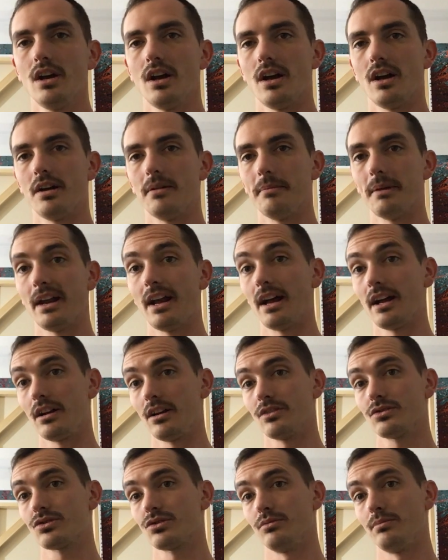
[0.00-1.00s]
um, and I
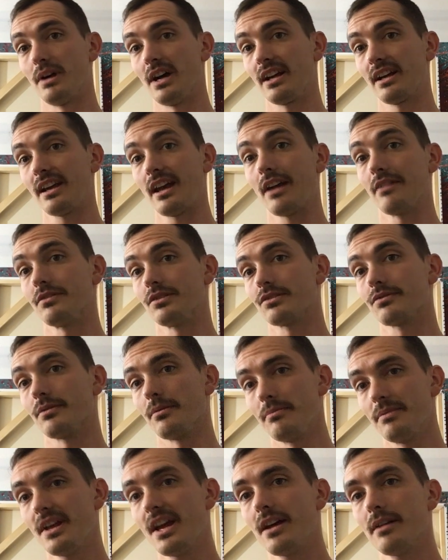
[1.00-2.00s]
also buy canvas from
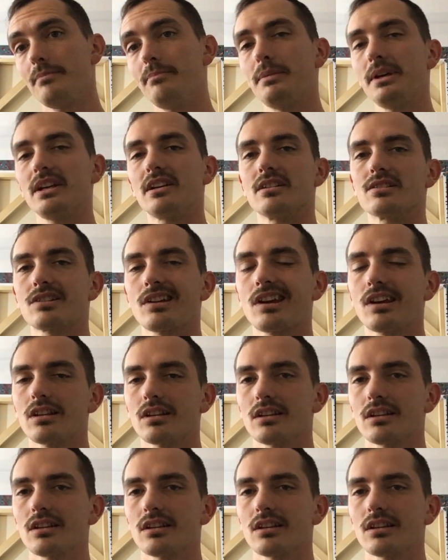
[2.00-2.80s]
them because